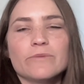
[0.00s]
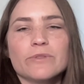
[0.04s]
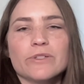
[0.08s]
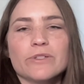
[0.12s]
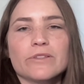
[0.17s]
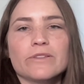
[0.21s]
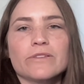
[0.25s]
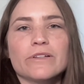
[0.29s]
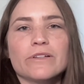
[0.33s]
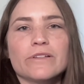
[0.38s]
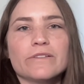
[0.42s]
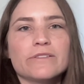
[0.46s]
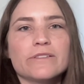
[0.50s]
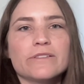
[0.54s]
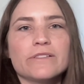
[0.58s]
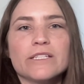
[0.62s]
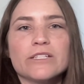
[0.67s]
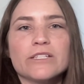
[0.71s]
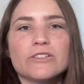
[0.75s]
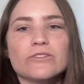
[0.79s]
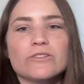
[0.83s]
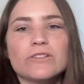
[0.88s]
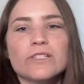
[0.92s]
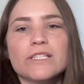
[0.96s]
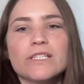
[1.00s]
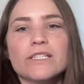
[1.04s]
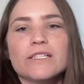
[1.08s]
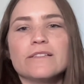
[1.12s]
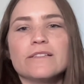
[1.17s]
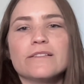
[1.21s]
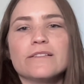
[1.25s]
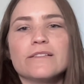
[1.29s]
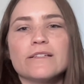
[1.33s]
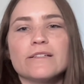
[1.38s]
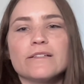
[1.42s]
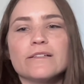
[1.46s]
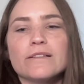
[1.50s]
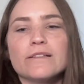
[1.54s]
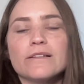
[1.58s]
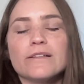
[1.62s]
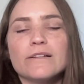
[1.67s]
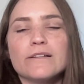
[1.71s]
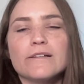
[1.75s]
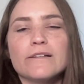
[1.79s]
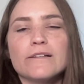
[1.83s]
with us initially, and then